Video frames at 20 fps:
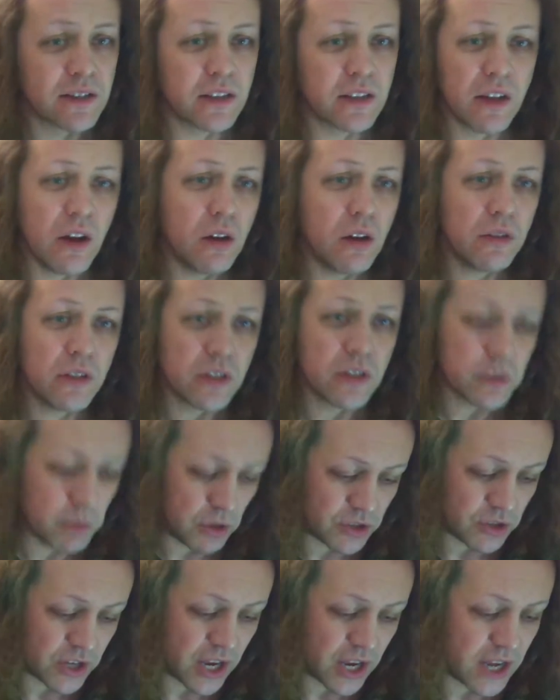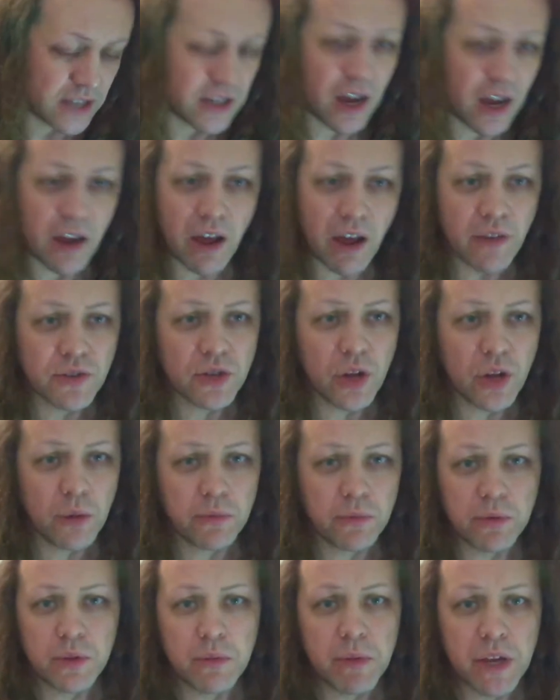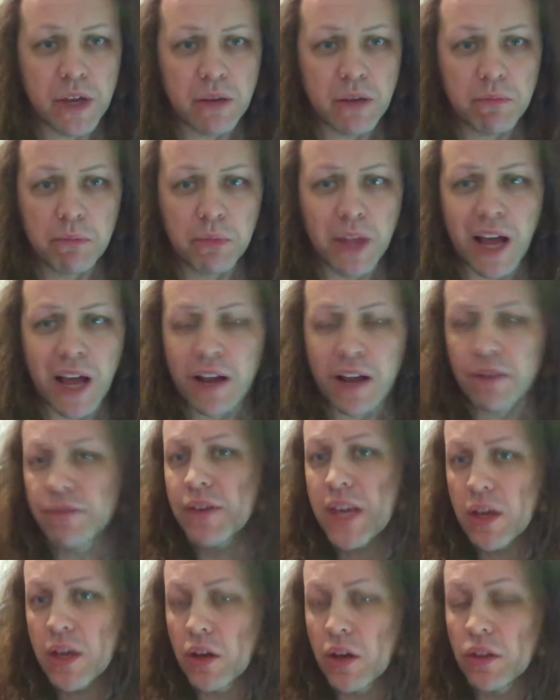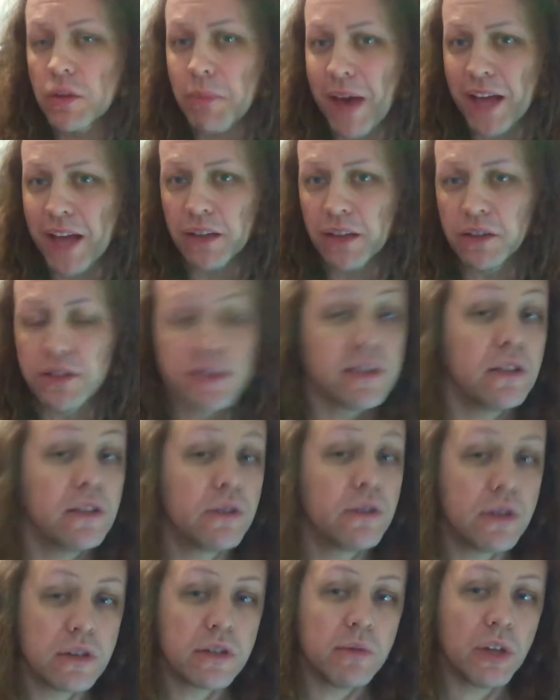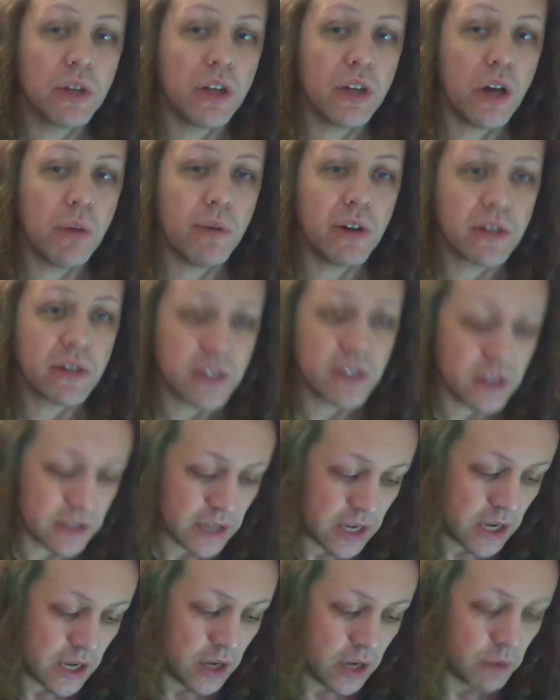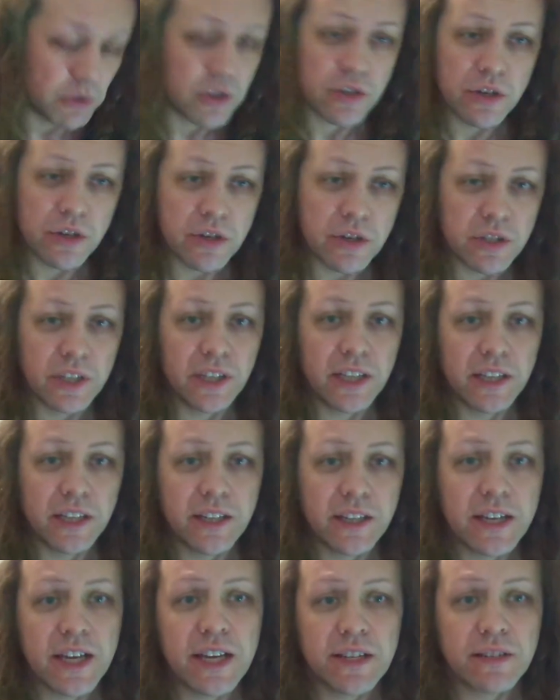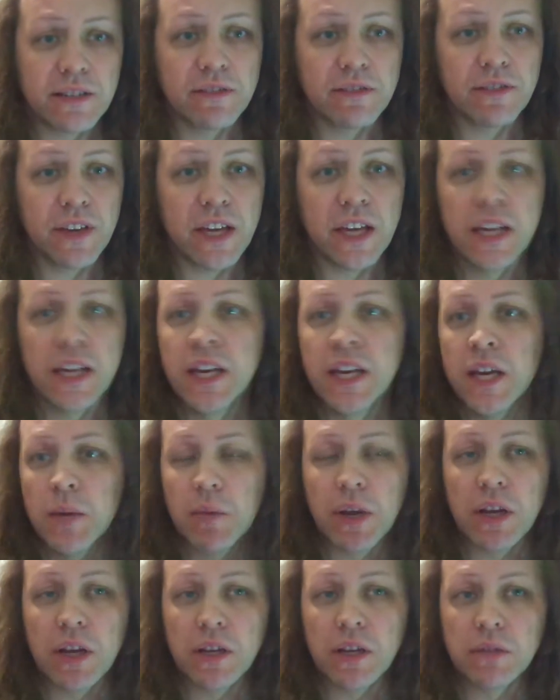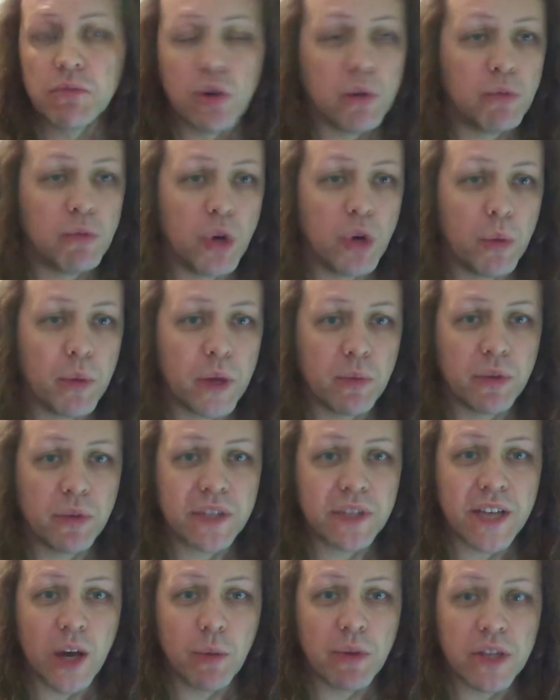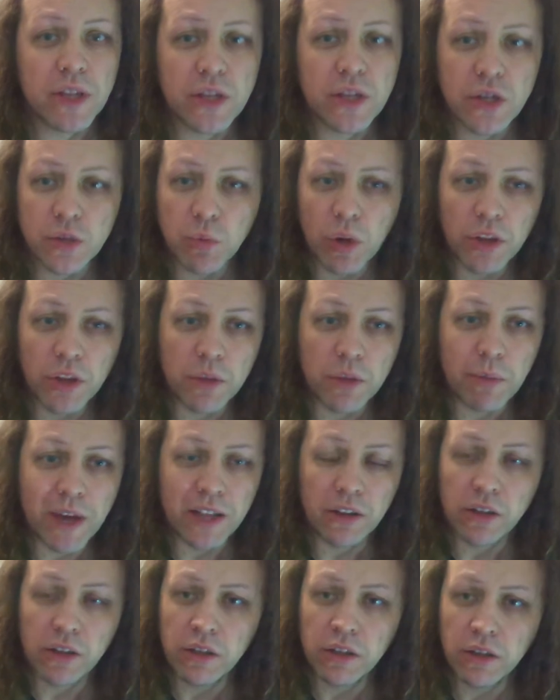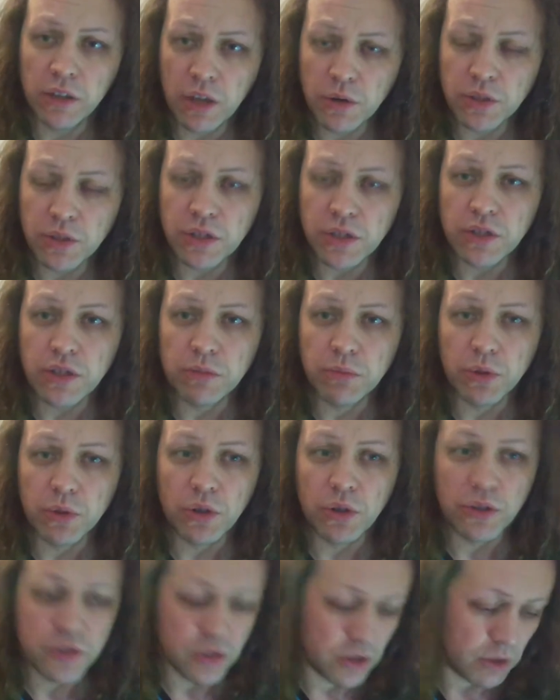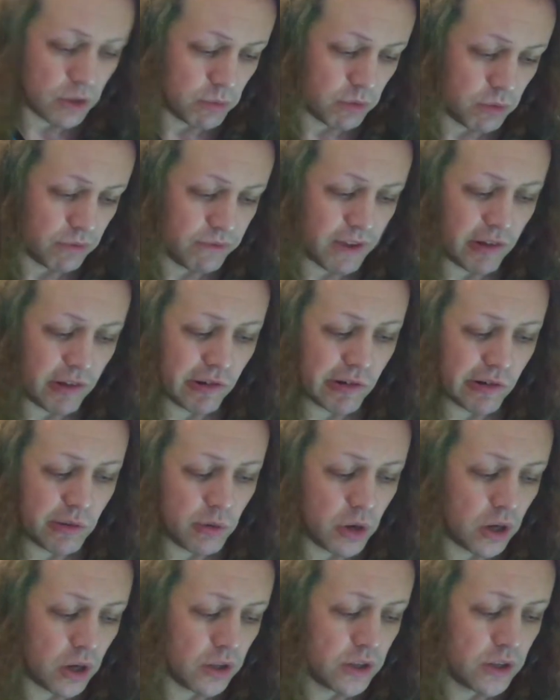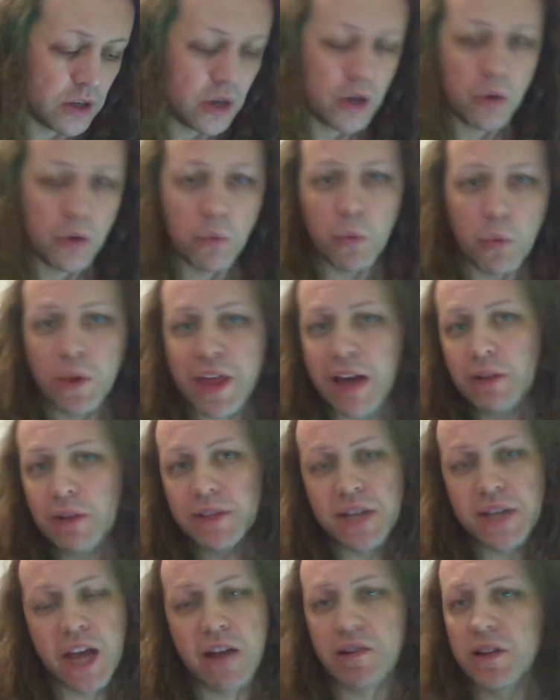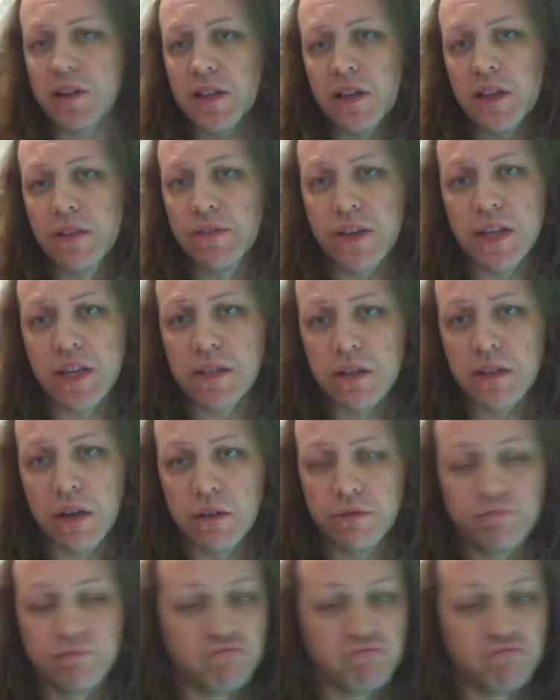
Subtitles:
Oh, another small change. I've stopped with the big black feet on the pedals. Still using them on the hot boxes. We're just using the little adhesive feet because more and more people tell me they just want the pedal closer to the board so they can put Velcro on without tearing their feet off.